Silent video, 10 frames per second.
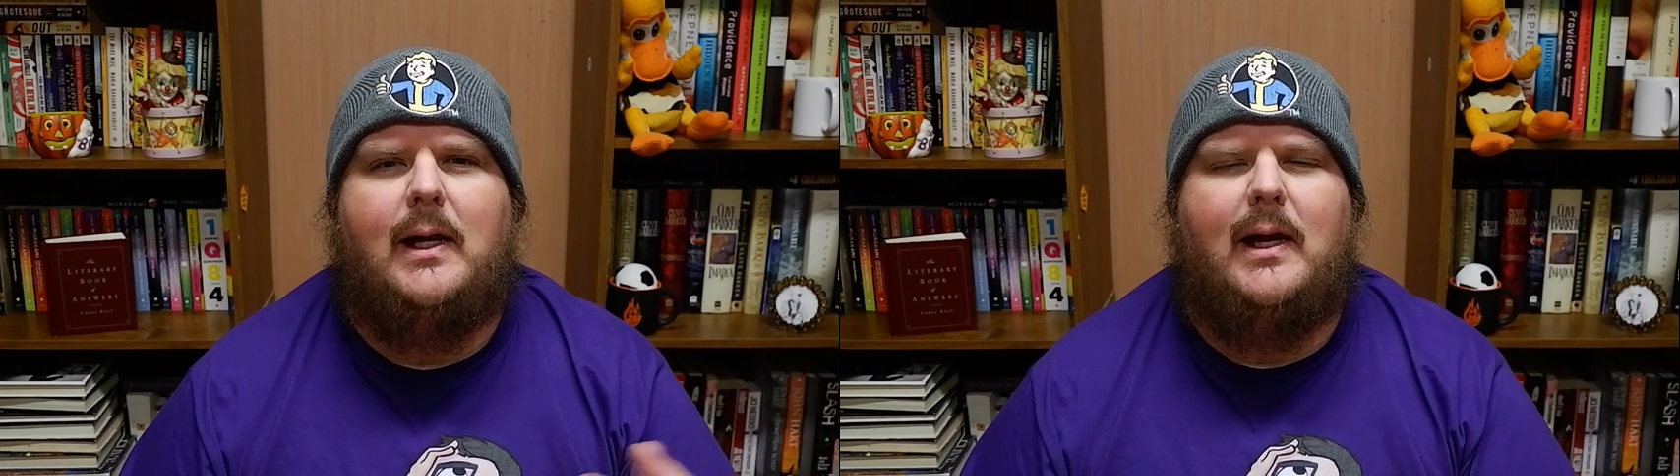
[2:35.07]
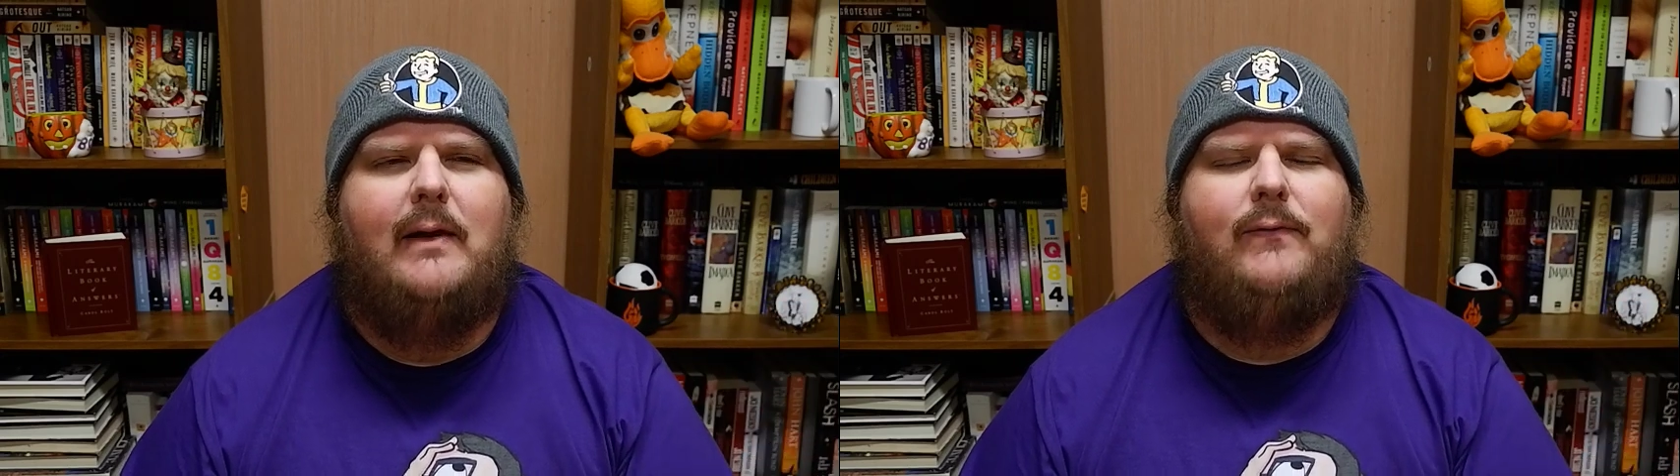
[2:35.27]

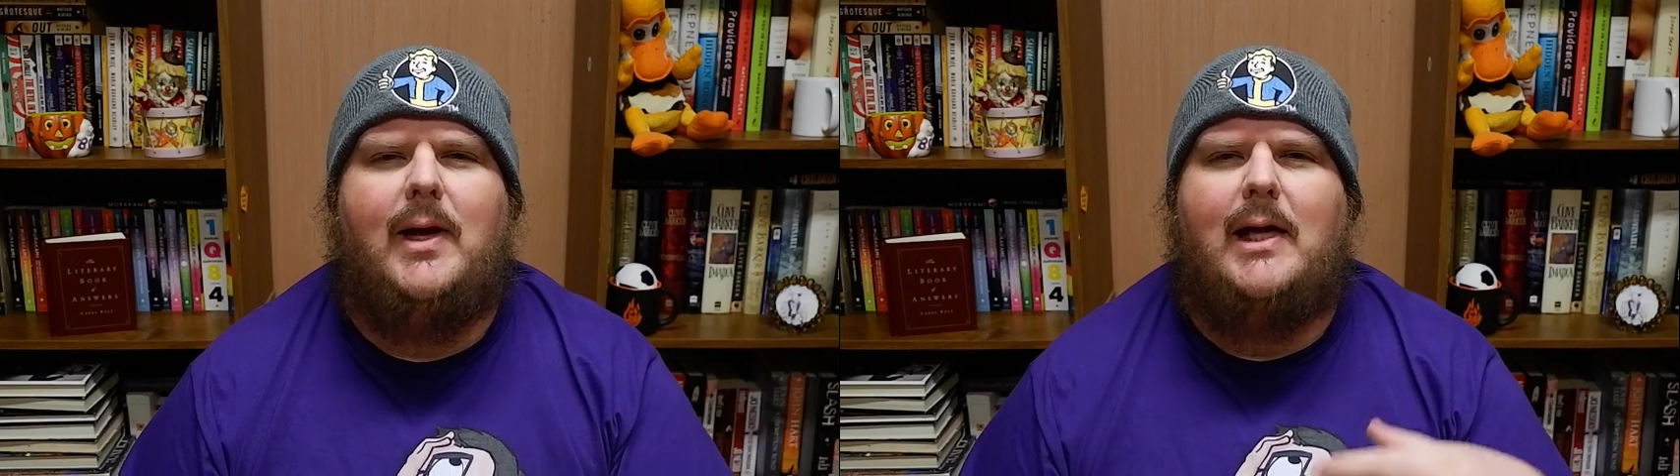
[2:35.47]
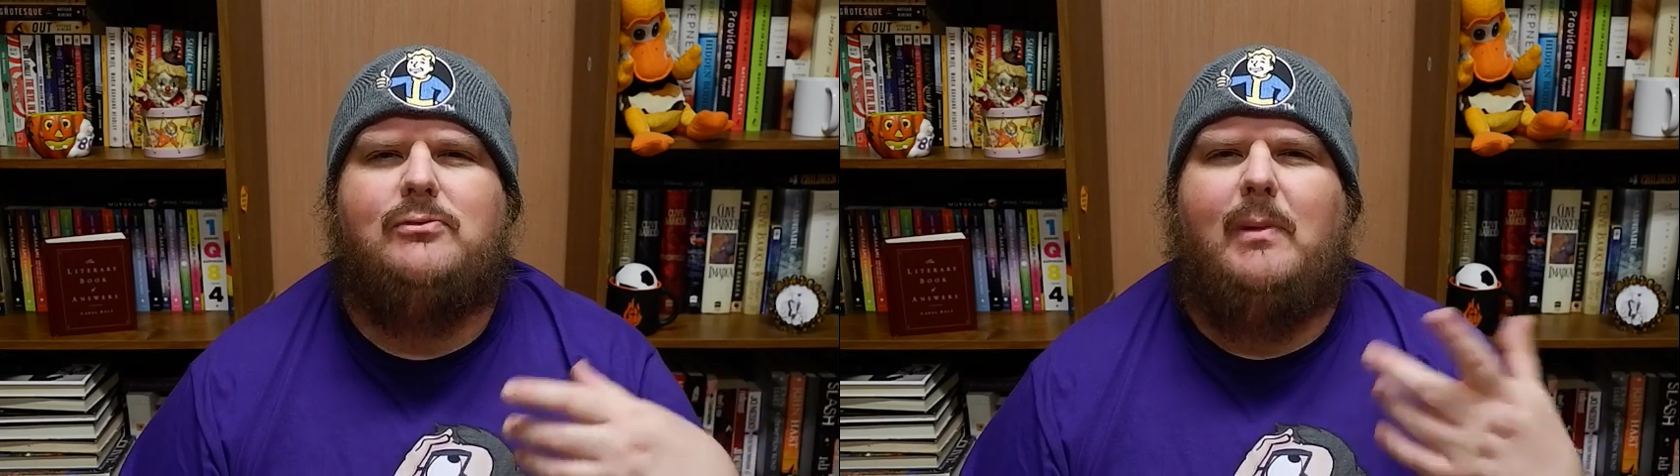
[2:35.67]
Uh, if you
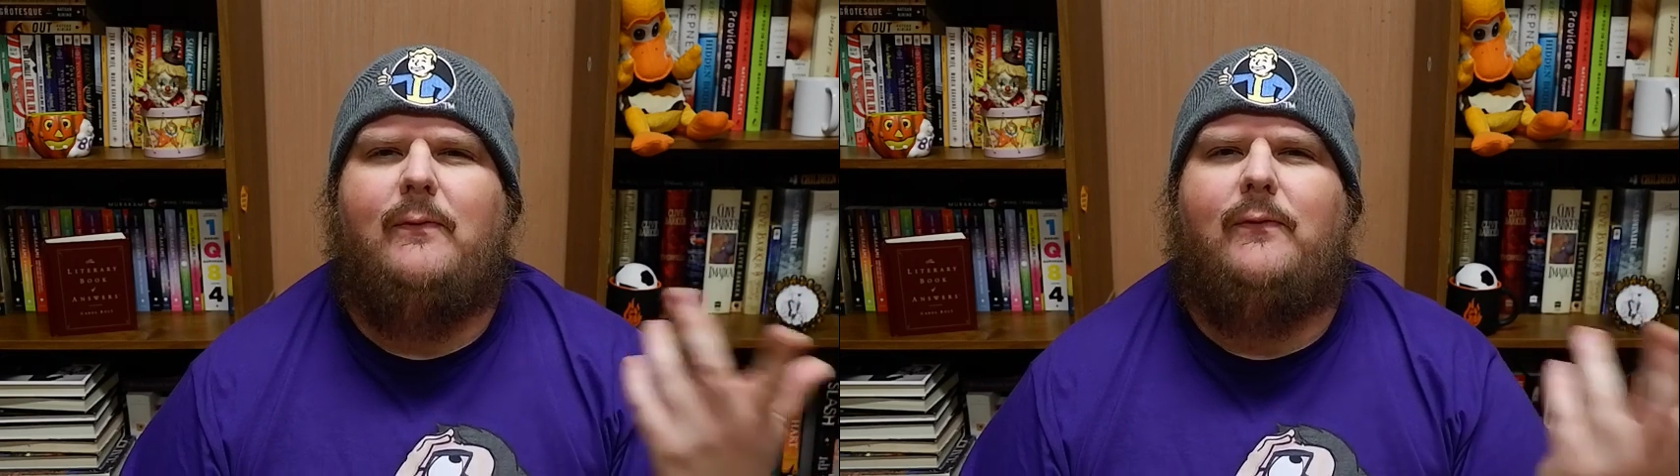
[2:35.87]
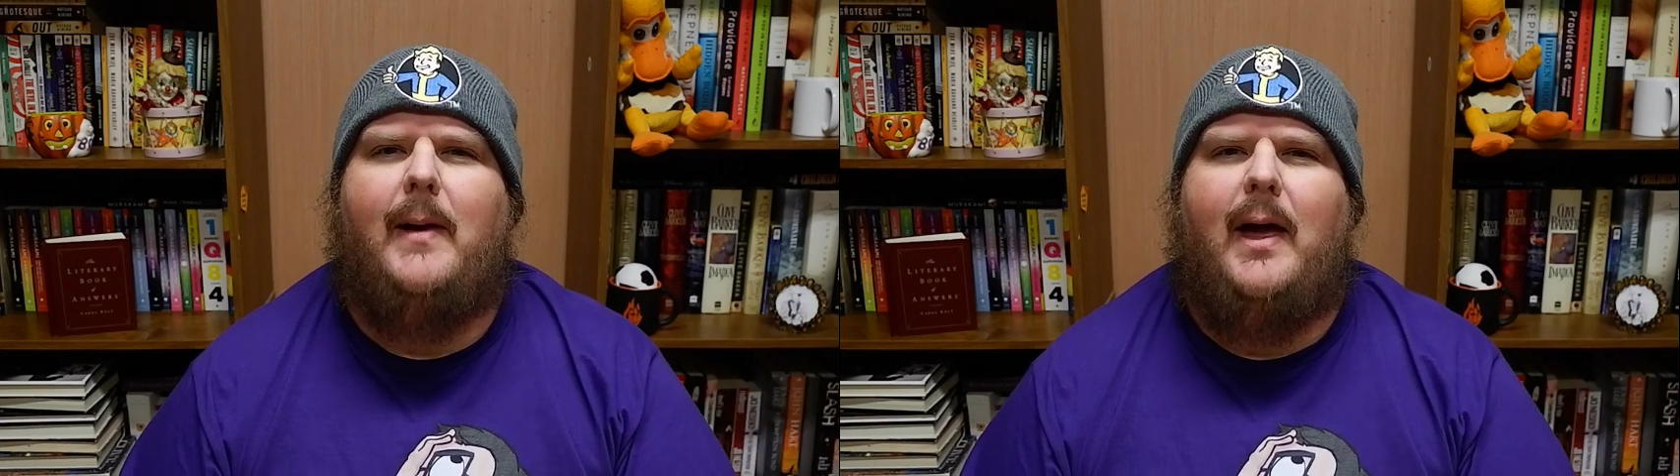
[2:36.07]
guys
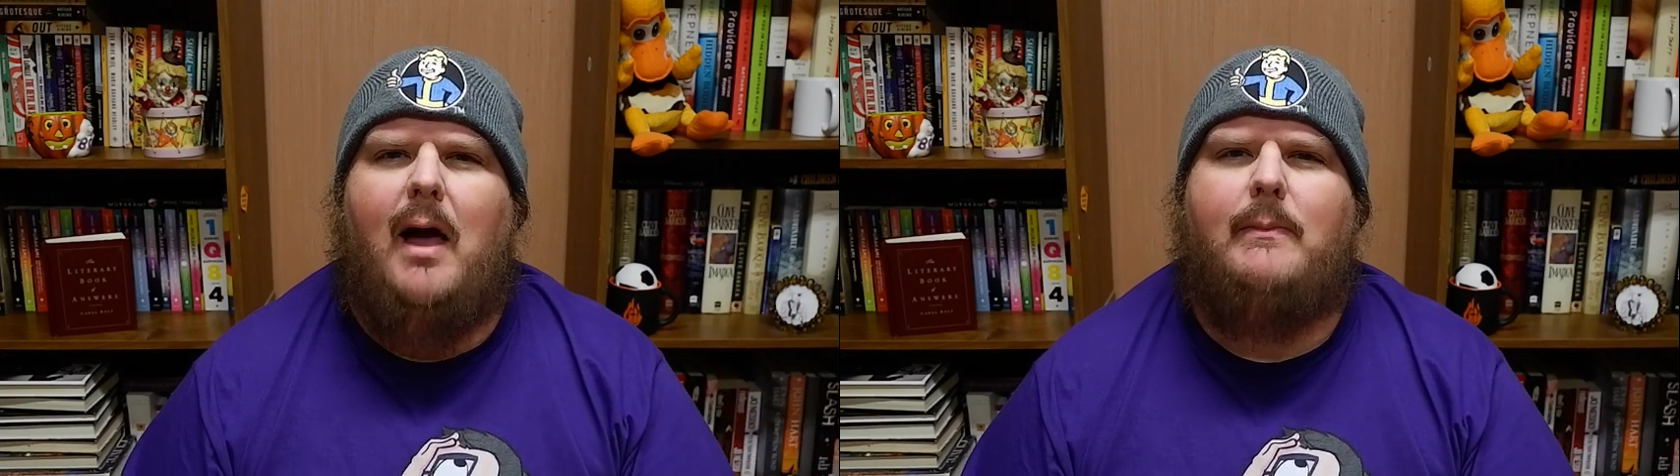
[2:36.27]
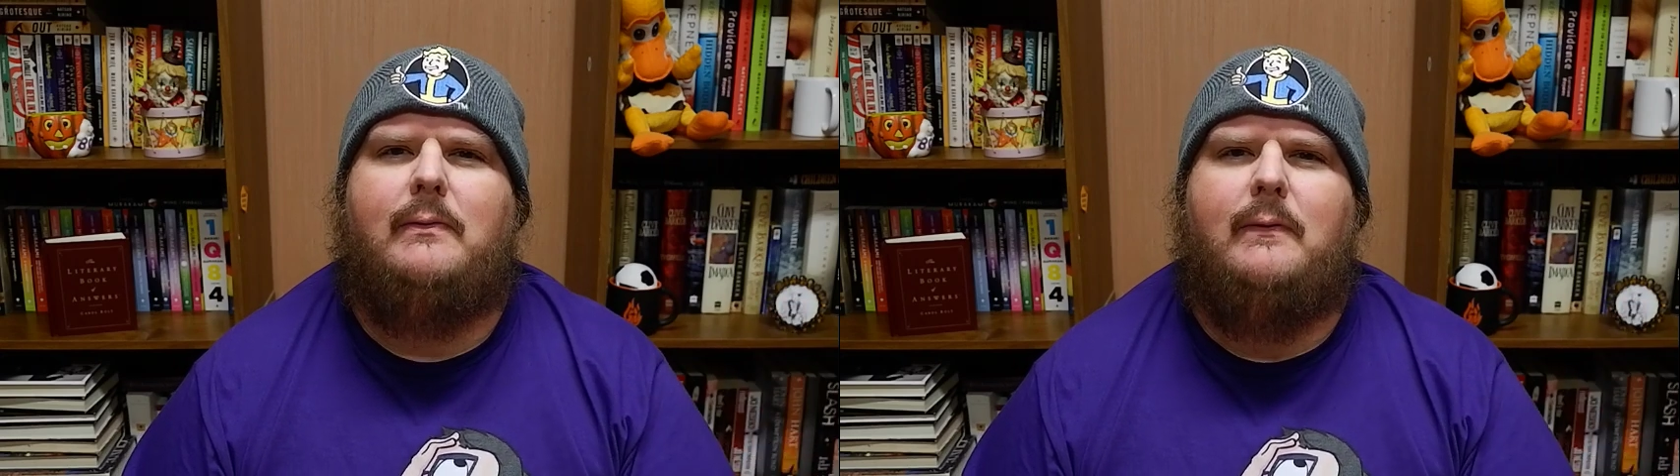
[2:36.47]
remember from my
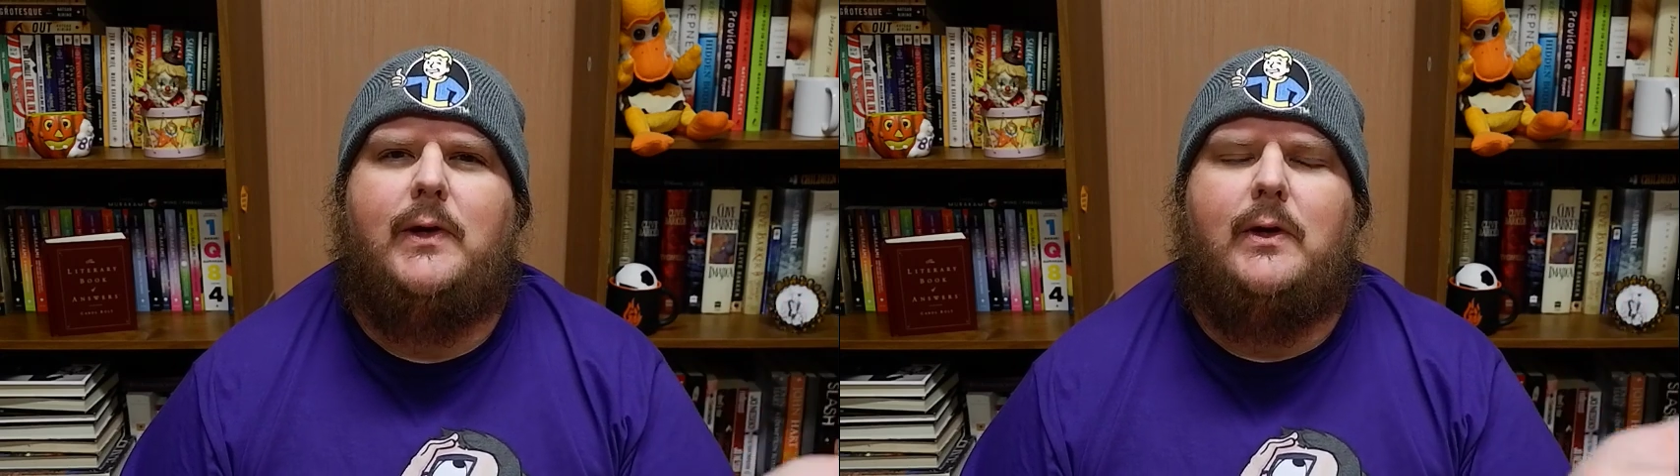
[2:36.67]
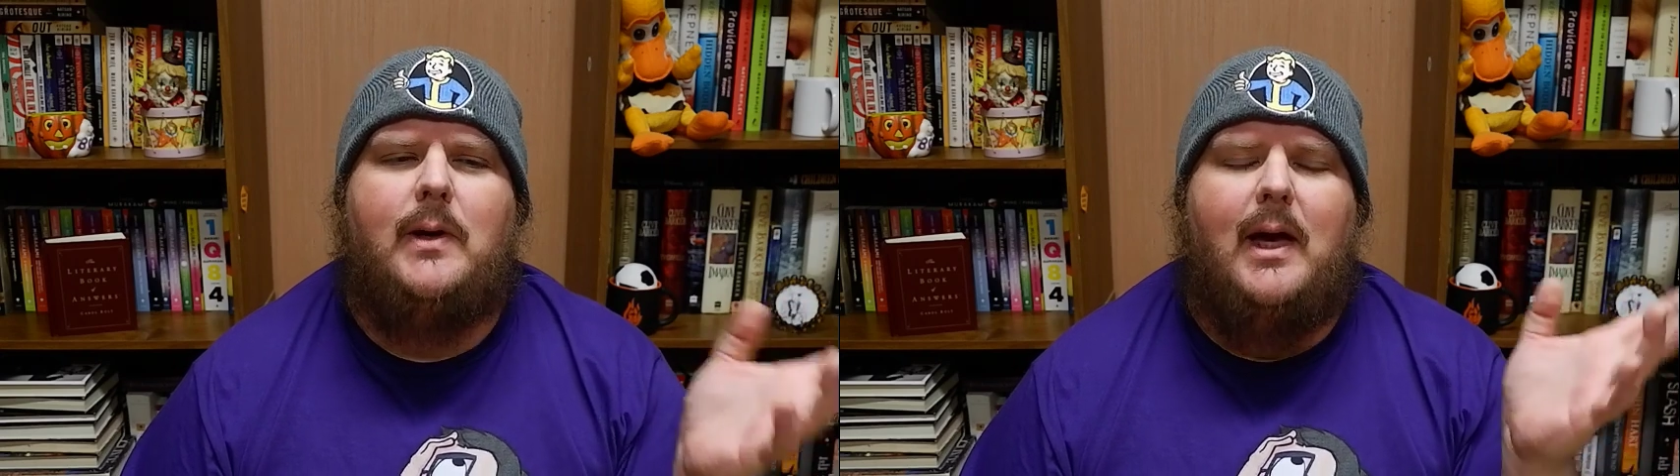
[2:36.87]
Hobbit
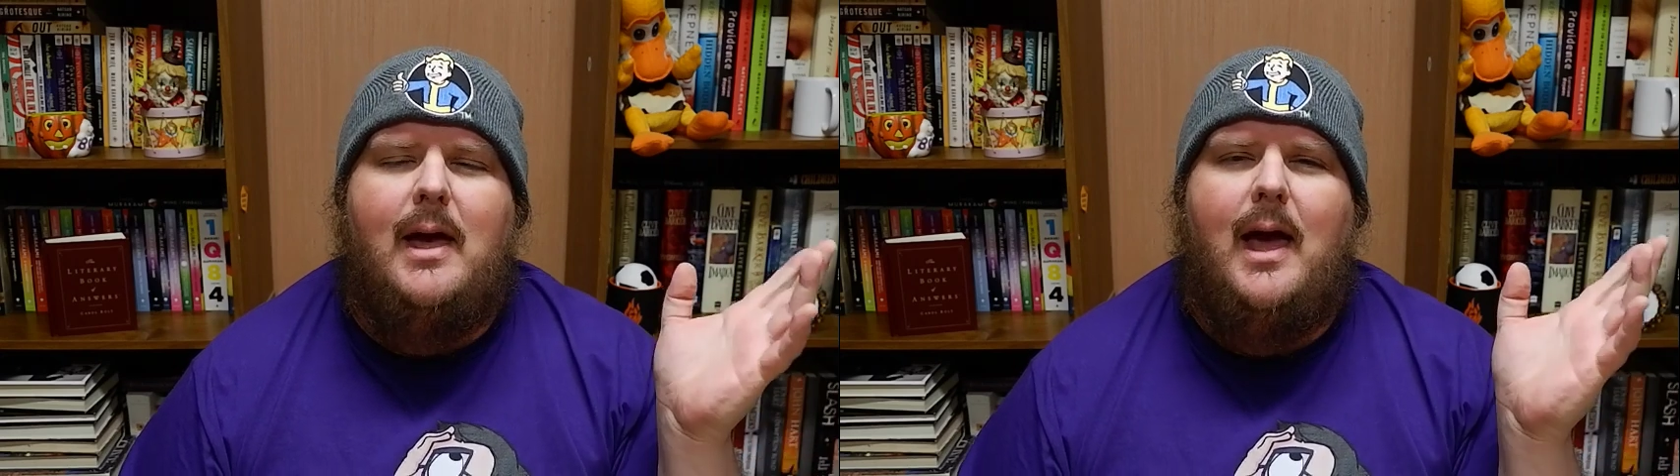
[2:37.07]
review,